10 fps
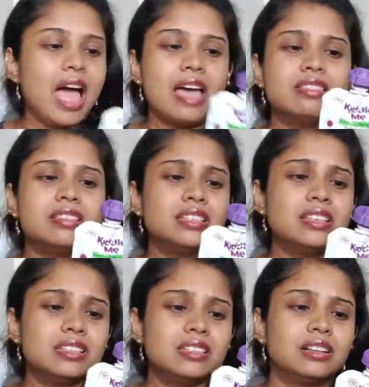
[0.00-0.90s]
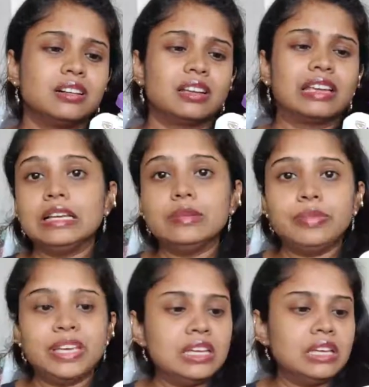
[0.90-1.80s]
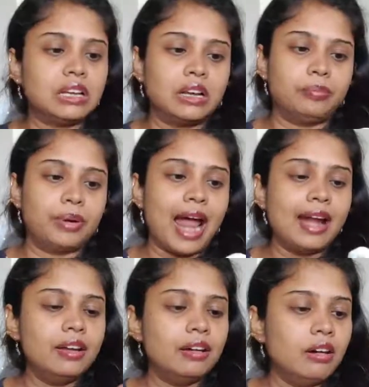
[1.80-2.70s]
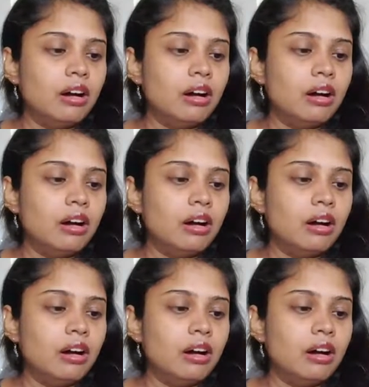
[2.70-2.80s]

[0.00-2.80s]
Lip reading: And this is the Kiddle Me brand.